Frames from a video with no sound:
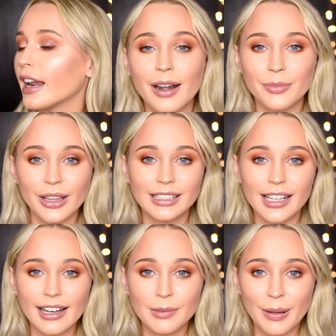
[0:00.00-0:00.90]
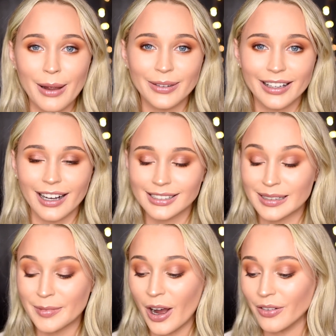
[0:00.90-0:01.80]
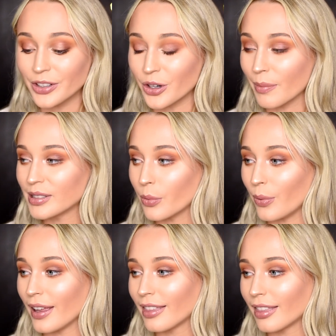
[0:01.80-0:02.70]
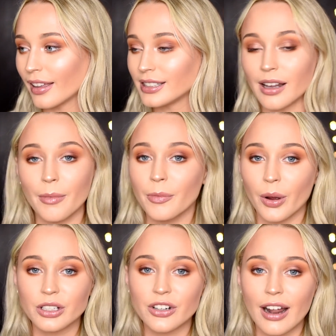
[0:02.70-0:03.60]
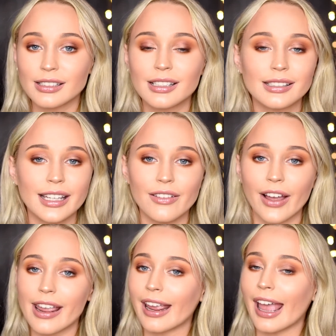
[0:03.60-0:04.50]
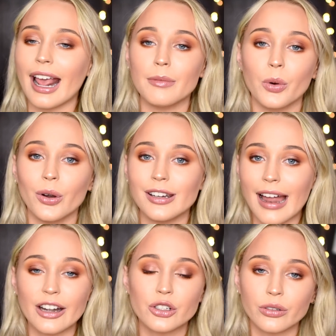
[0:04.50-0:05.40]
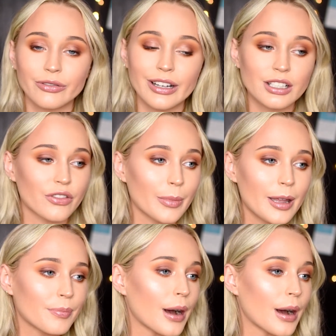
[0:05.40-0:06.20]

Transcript: and I'm really excited to play with the custom cover drops with some moisturizer to see if I can a more natural finish from it.